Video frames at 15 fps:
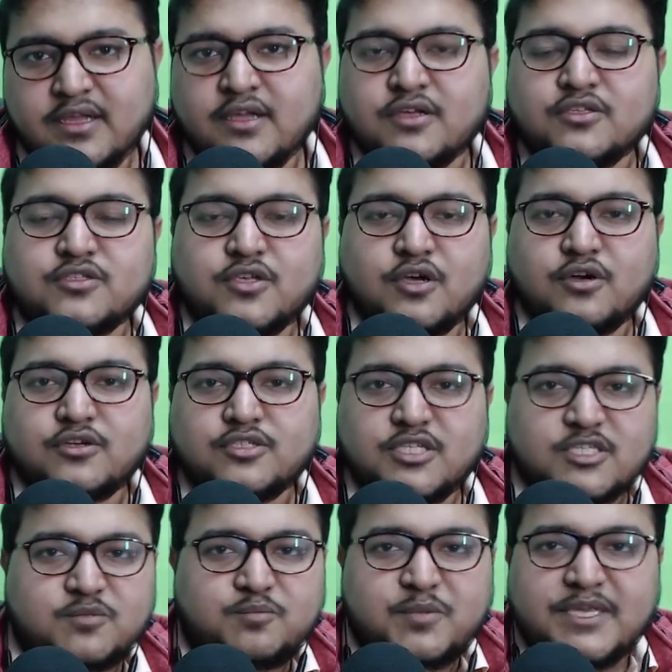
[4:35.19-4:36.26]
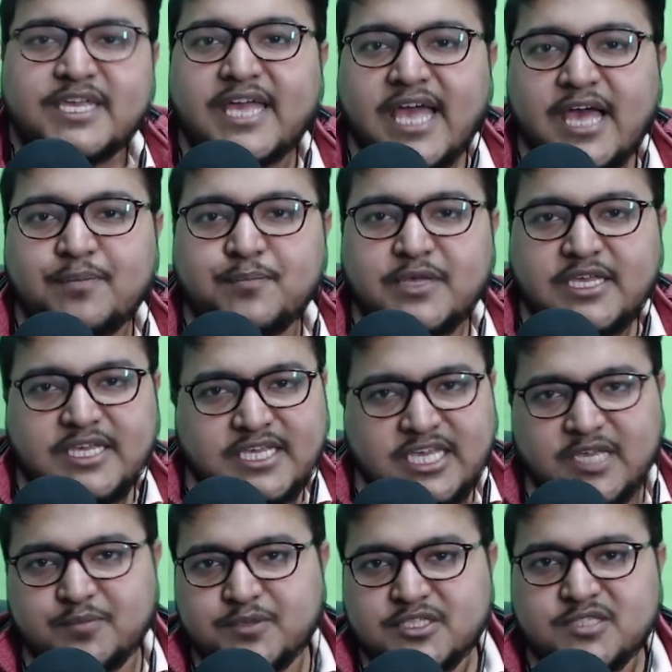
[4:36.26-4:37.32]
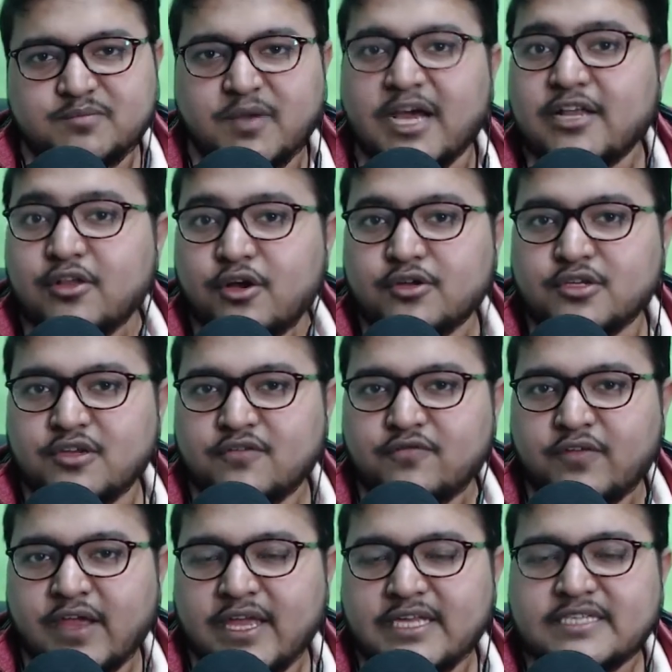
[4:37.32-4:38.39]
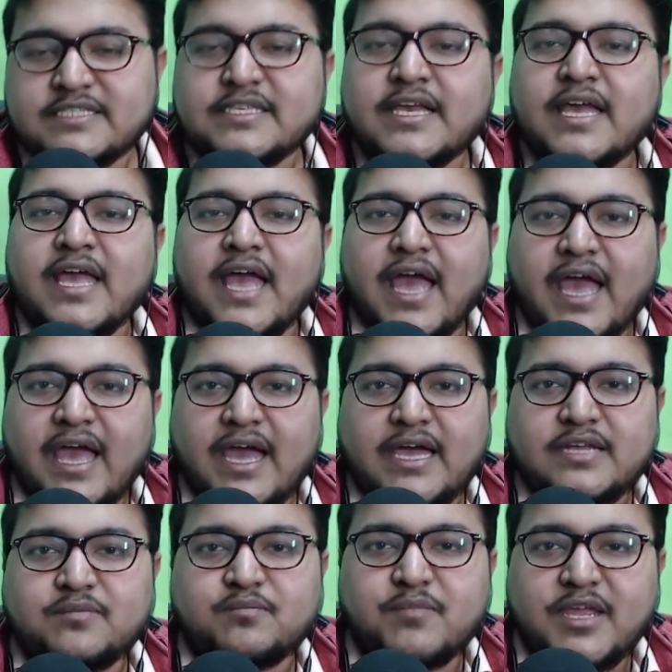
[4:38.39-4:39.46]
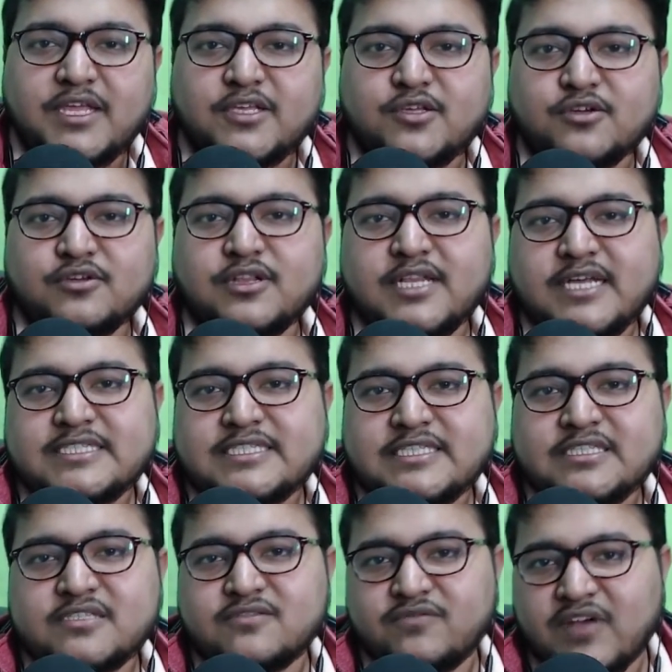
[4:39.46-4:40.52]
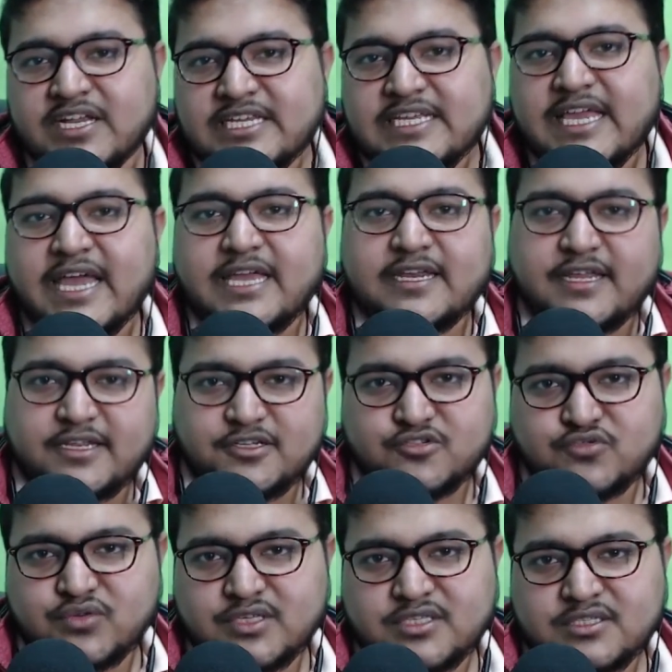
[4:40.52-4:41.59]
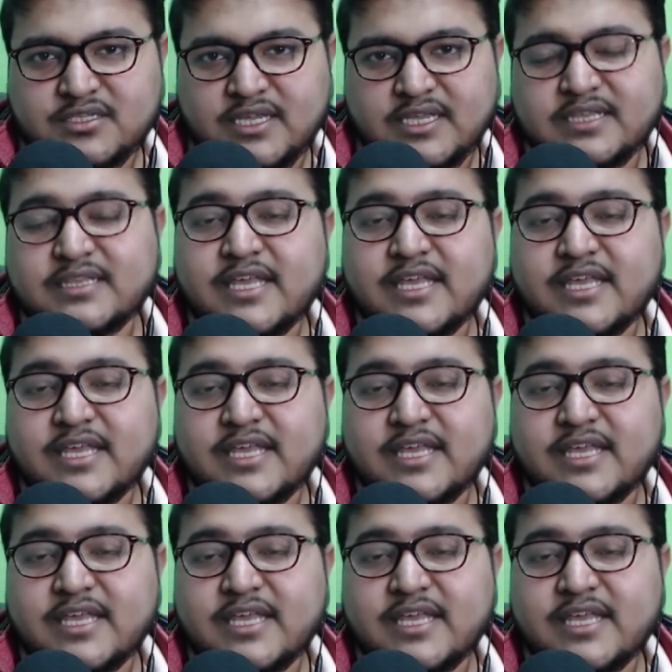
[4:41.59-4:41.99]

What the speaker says: So just be happy, keep a smile on your face, and make your lessons funny and interesting.